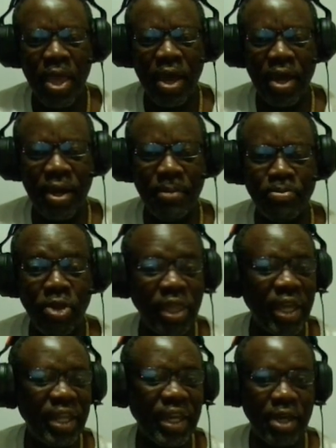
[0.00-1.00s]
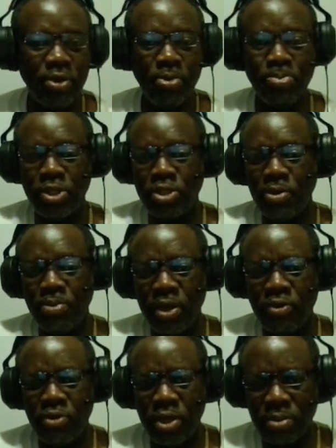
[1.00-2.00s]
Not that he cannot play something
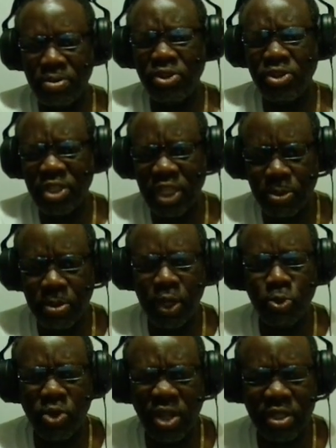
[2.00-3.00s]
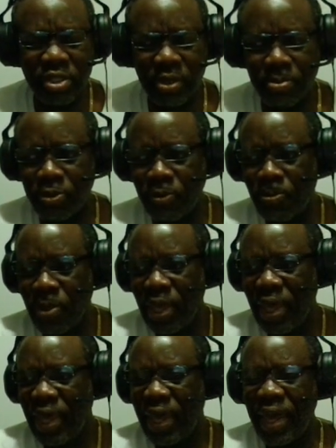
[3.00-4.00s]
crazy, but he's just keeping it really simple.
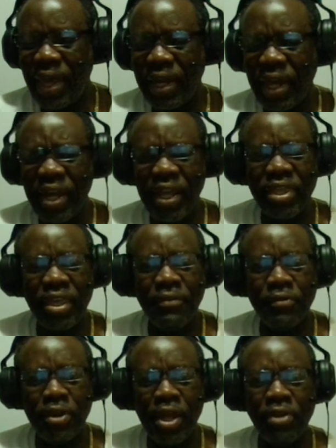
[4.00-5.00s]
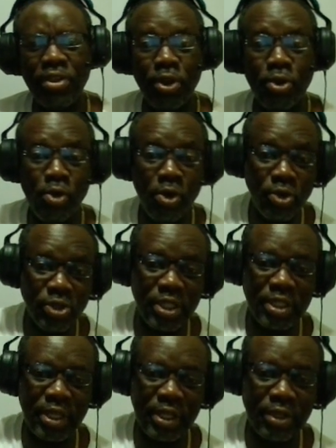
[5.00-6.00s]
And I think for now, the onus
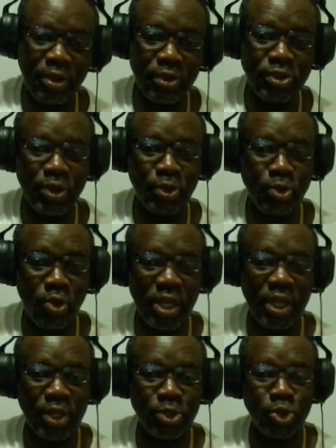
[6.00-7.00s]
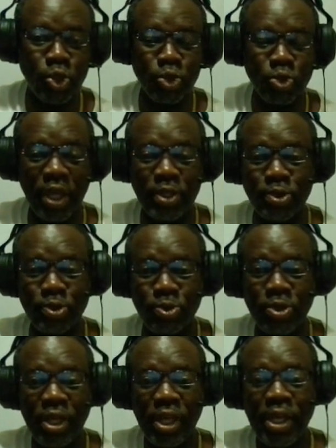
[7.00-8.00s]
was on Gukesh to try to
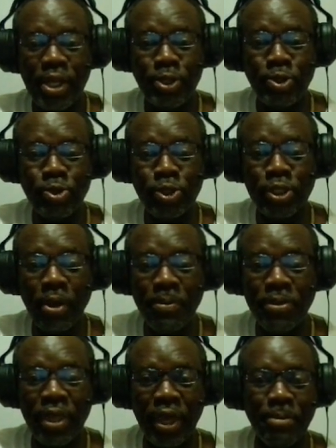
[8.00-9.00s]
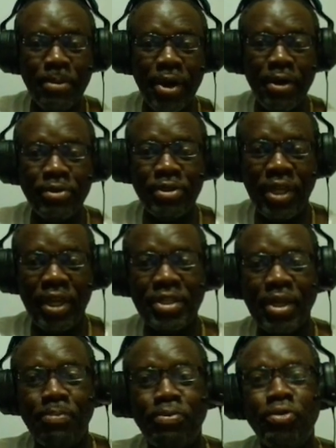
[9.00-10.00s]
do something about Ding's
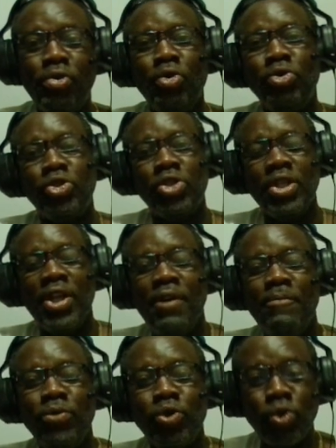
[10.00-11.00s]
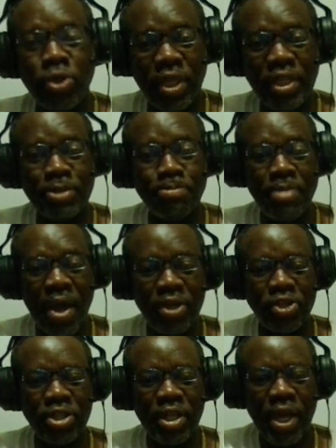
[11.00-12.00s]
approach to this
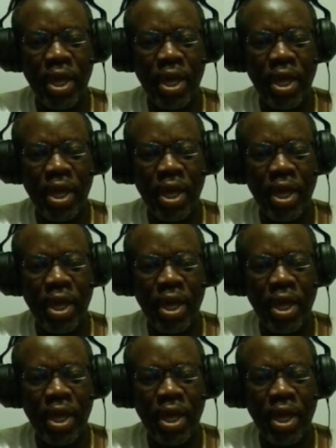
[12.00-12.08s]
match.